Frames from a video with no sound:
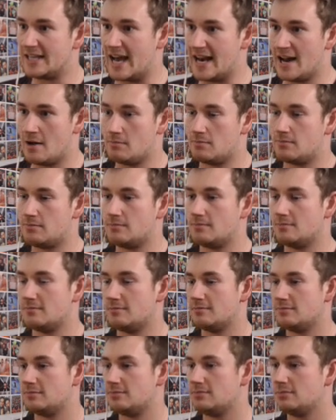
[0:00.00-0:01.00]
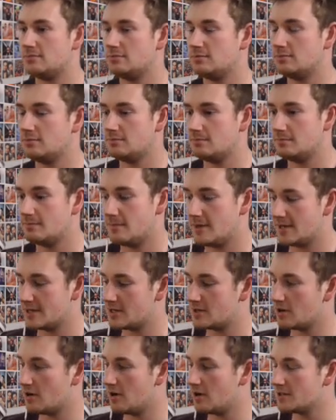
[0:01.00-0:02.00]
Get up! Oh my
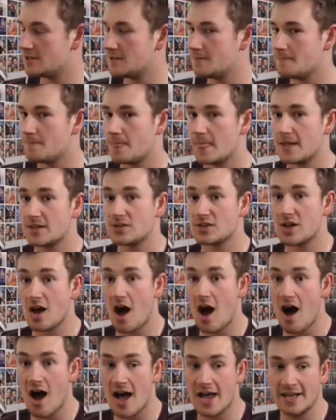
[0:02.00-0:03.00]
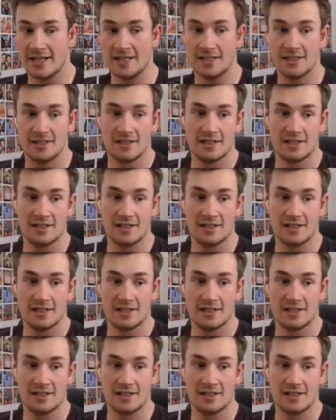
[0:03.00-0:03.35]
god, this guy.